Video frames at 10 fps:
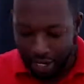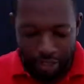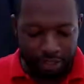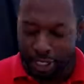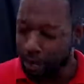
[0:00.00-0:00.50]

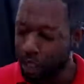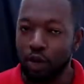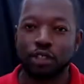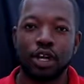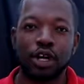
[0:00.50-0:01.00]
Today we're going
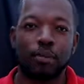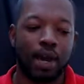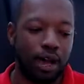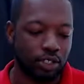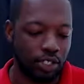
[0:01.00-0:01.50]
to talk
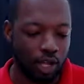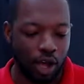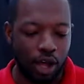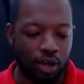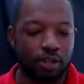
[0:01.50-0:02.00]
about
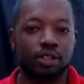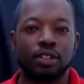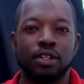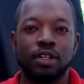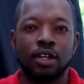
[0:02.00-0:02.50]
saws.
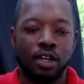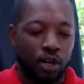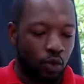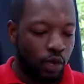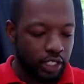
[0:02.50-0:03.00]

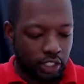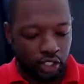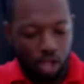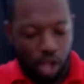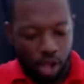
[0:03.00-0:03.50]
Which
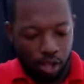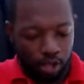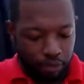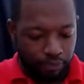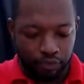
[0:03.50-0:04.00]
saw
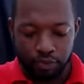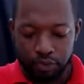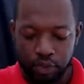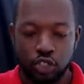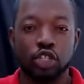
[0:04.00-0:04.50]

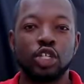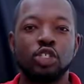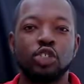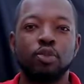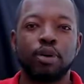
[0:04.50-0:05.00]
should
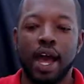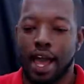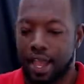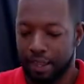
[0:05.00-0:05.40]
you buy?